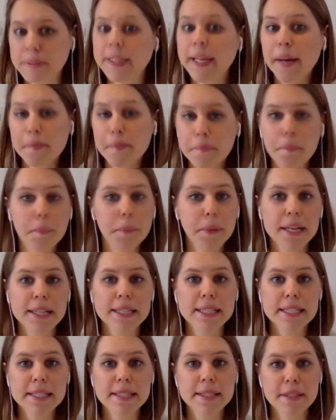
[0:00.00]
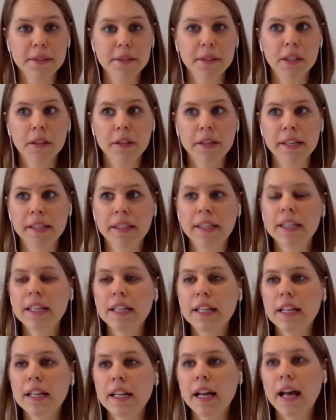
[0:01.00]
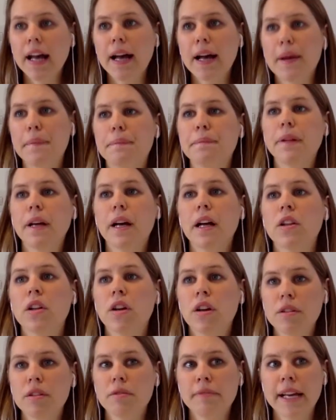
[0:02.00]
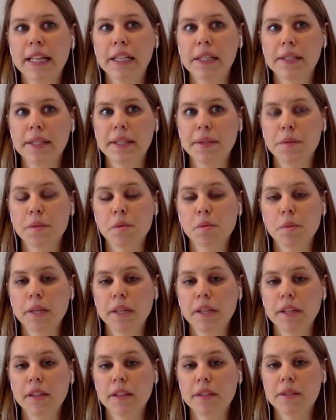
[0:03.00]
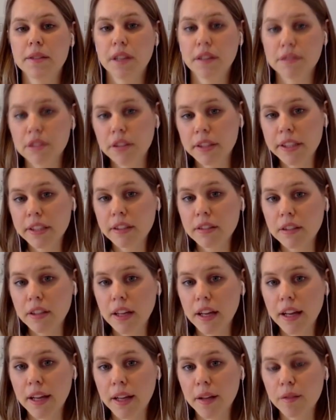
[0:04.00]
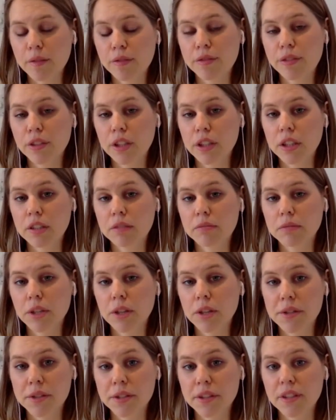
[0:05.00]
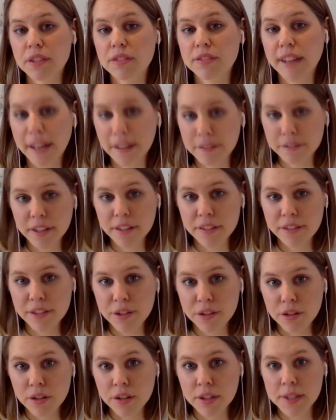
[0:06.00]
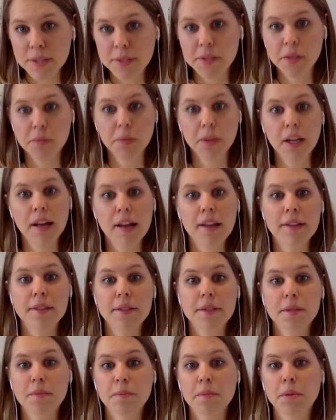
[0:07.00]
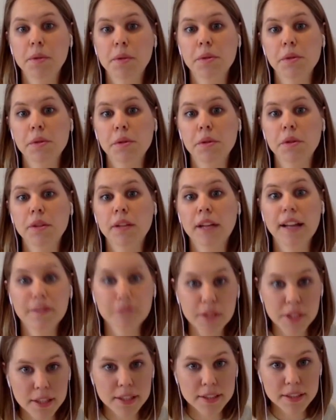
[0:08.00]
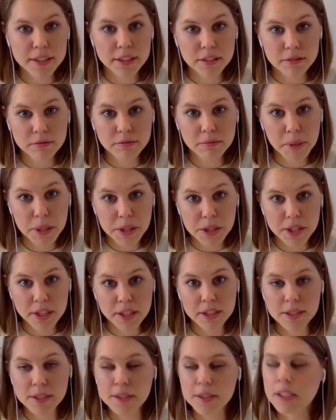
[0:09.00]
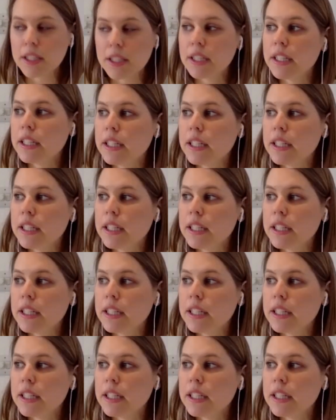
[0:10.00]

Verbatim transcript: Yep, press is still going. Um, a lot of magazines will be suffering uh, from loss of ad revenue as suppliers pull advertising budgets.